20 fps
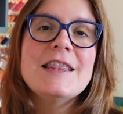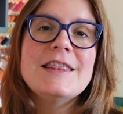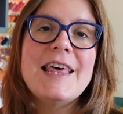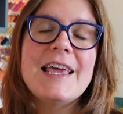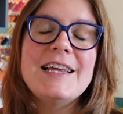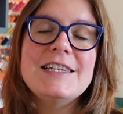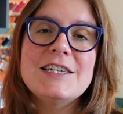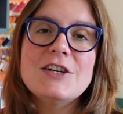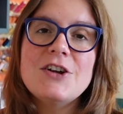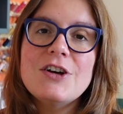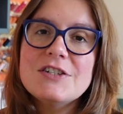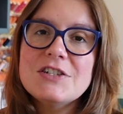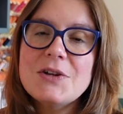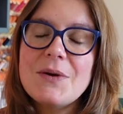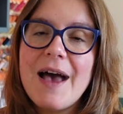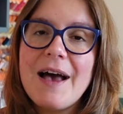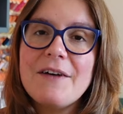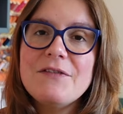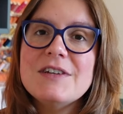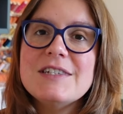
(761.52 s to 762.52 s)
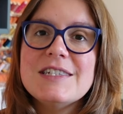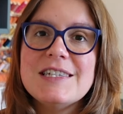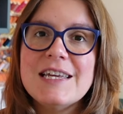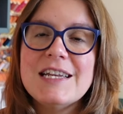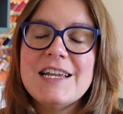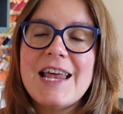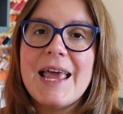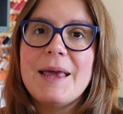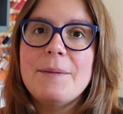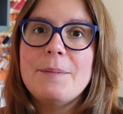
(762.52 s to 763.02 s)
They did also have this
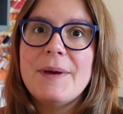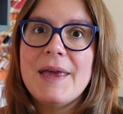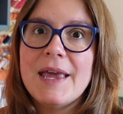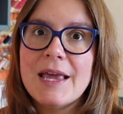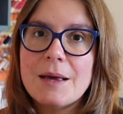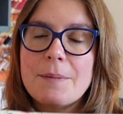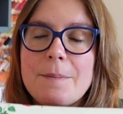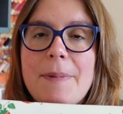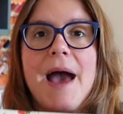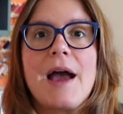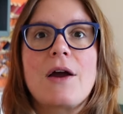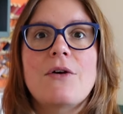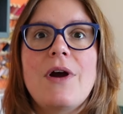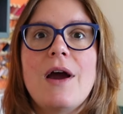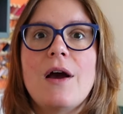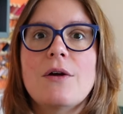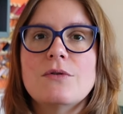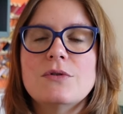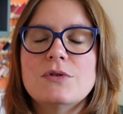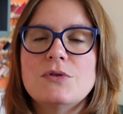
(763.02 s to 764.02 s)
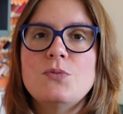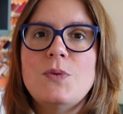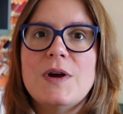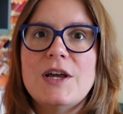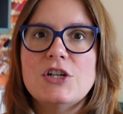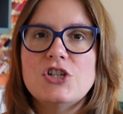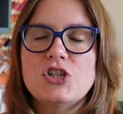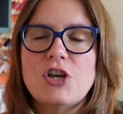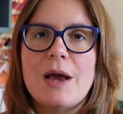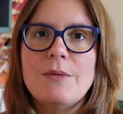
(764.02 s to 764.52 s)
in a pink background,
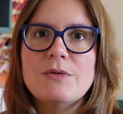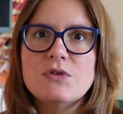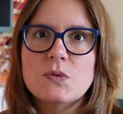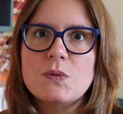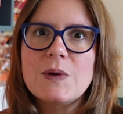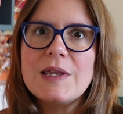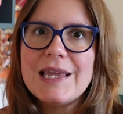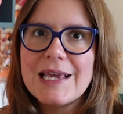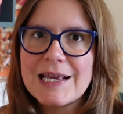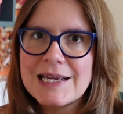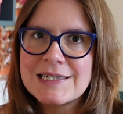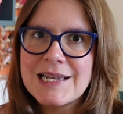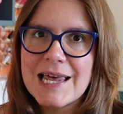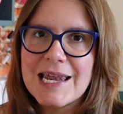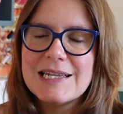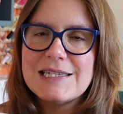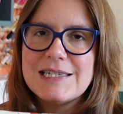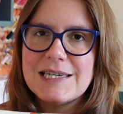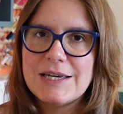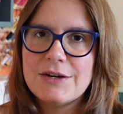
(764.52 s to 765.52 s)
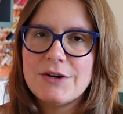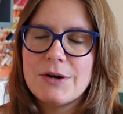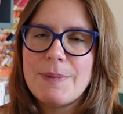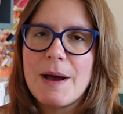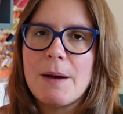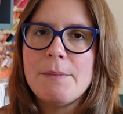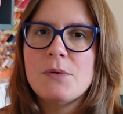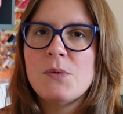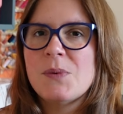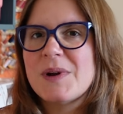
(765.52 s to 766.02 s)
which I was really excited to hear
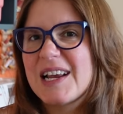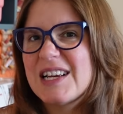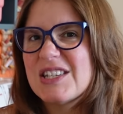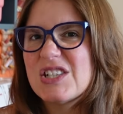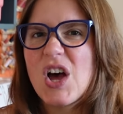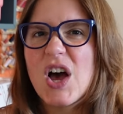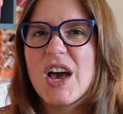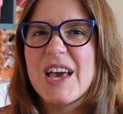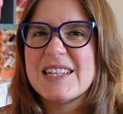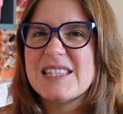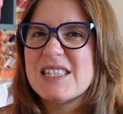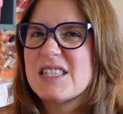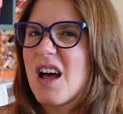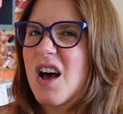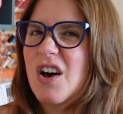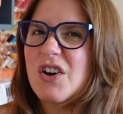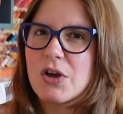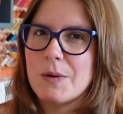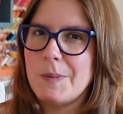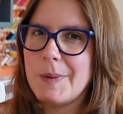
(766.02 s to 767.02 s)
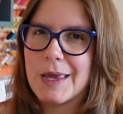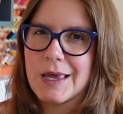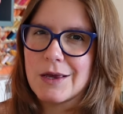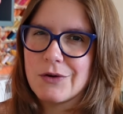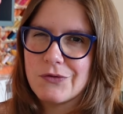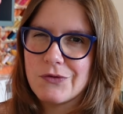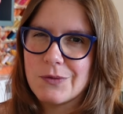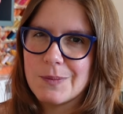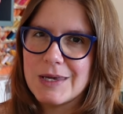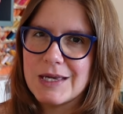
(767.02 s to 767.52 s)
about, but when I saw it, it's not a good pink
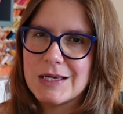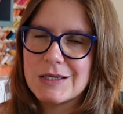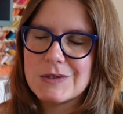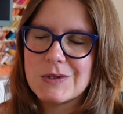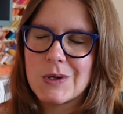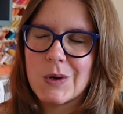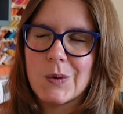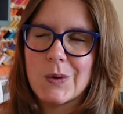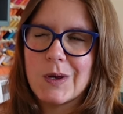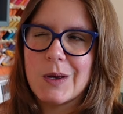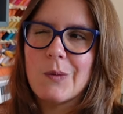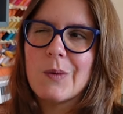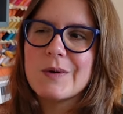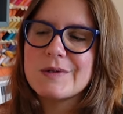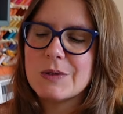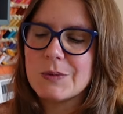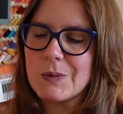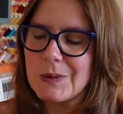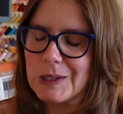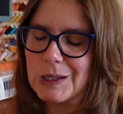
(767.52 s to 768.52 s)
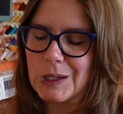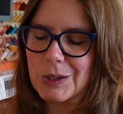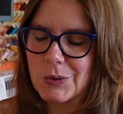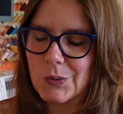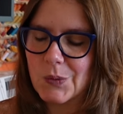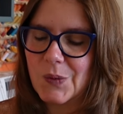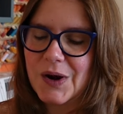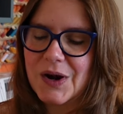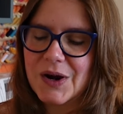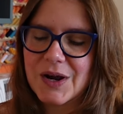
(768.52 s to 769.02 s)
for me, so it wasn't really gonna
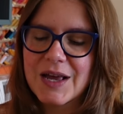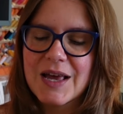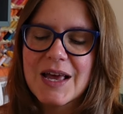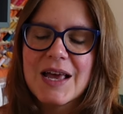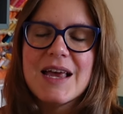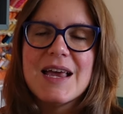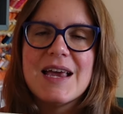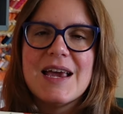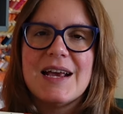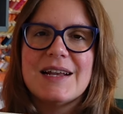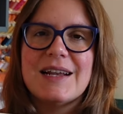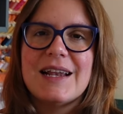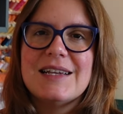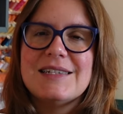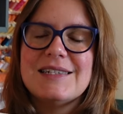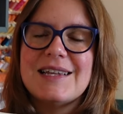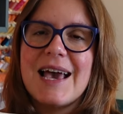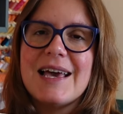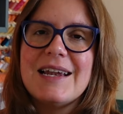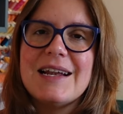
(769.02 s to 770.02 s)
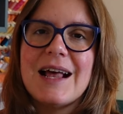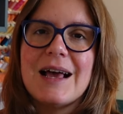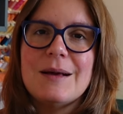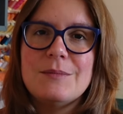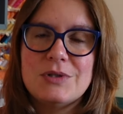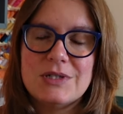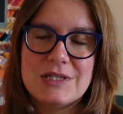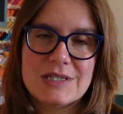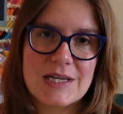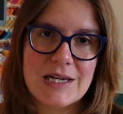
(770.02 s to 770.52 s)
work. And I decided
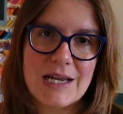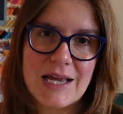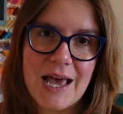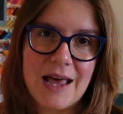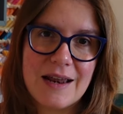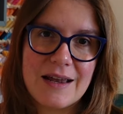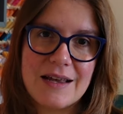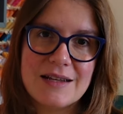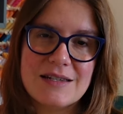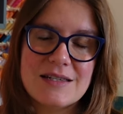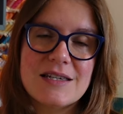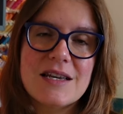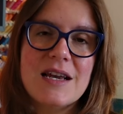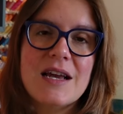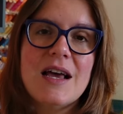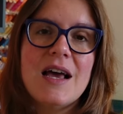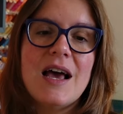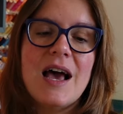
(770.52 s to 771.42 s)
I'm just gonna get it.